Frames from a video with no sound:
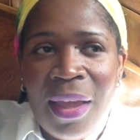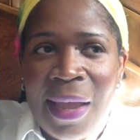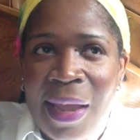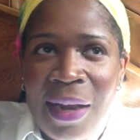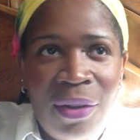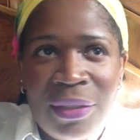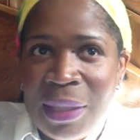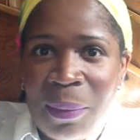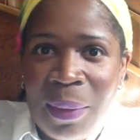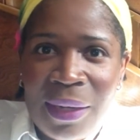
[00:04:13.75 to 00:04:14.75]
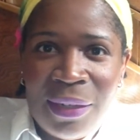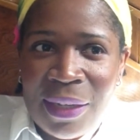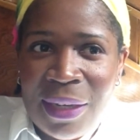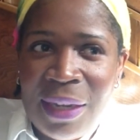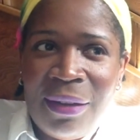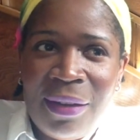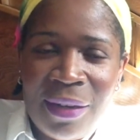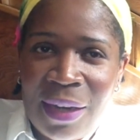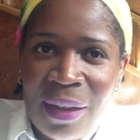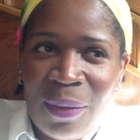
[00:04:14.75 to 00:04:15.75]
And all the time I'm like looking at her hair
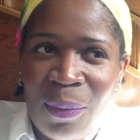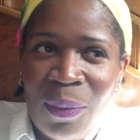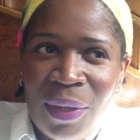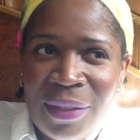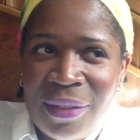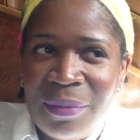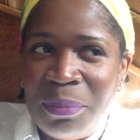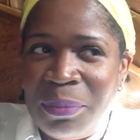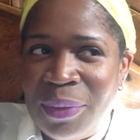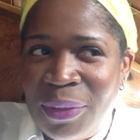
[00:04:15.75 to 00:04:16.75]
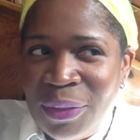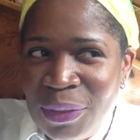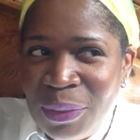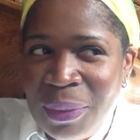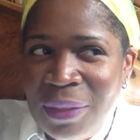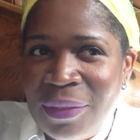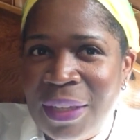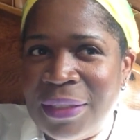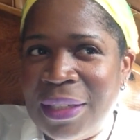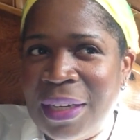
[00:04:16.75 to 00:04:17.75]
like, what could you be
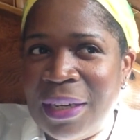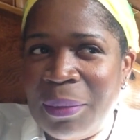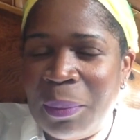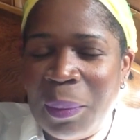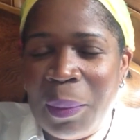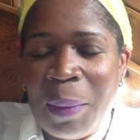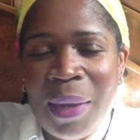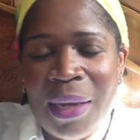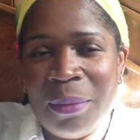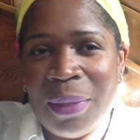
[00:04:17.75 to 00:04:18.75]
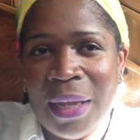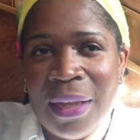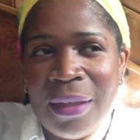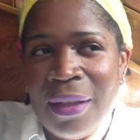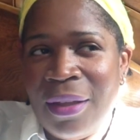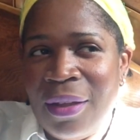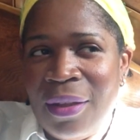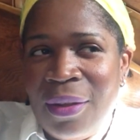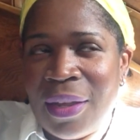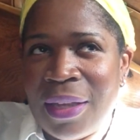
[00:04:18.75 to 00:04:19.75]
facing? And in my mind I'm like,
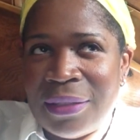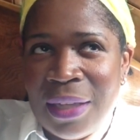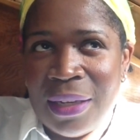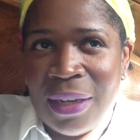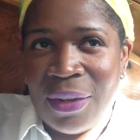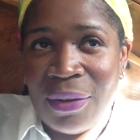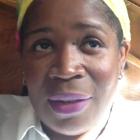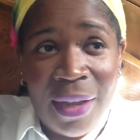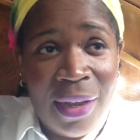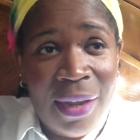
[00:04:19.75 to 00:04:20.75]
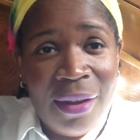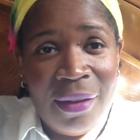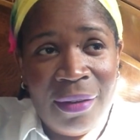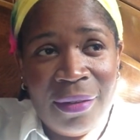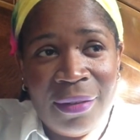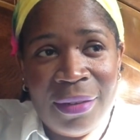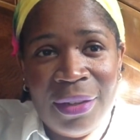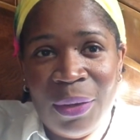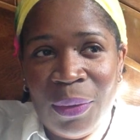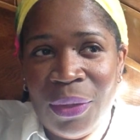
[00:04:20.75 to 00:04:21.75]
okay, is that not her hair?
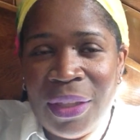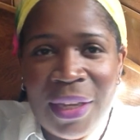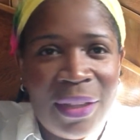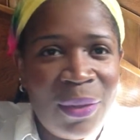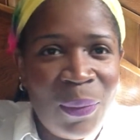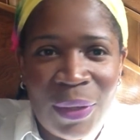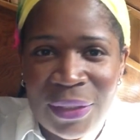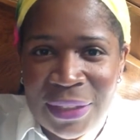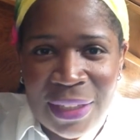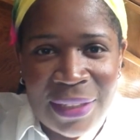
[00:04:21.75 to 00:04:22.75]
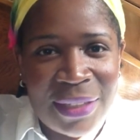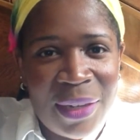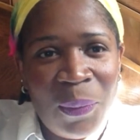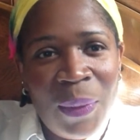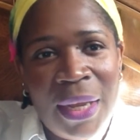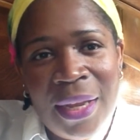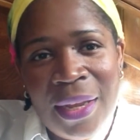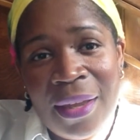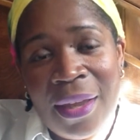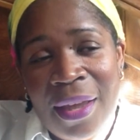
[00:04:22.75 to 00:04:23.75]
You're thinking the worst thing. Is that a
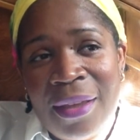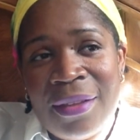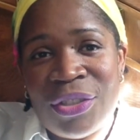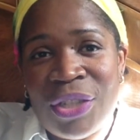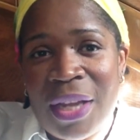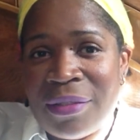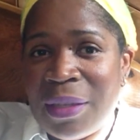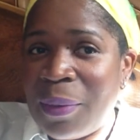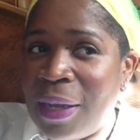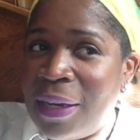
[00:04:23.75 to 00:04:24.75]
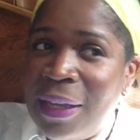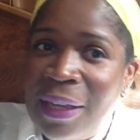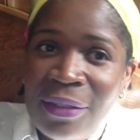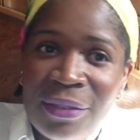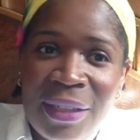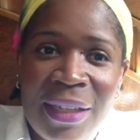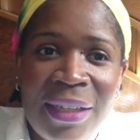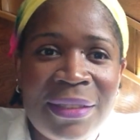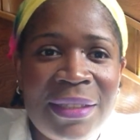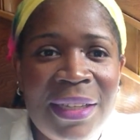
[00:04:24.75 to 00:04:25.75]
wig? Does she have some kind of
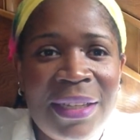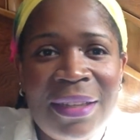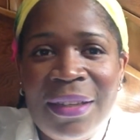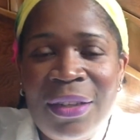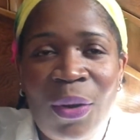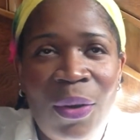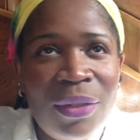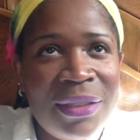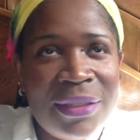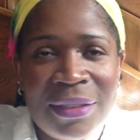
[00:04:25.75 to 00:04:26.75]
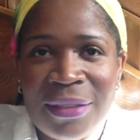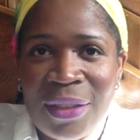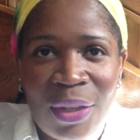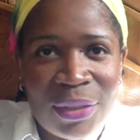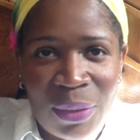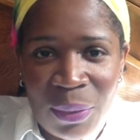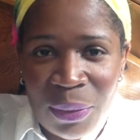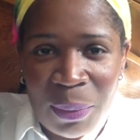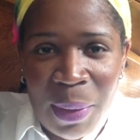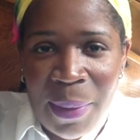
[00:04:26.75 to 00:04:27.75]
illness? And, all these thoughts are going
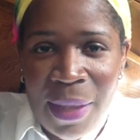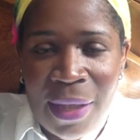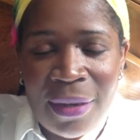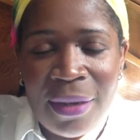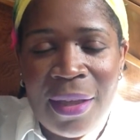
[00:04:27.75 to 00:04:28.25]
through my mind.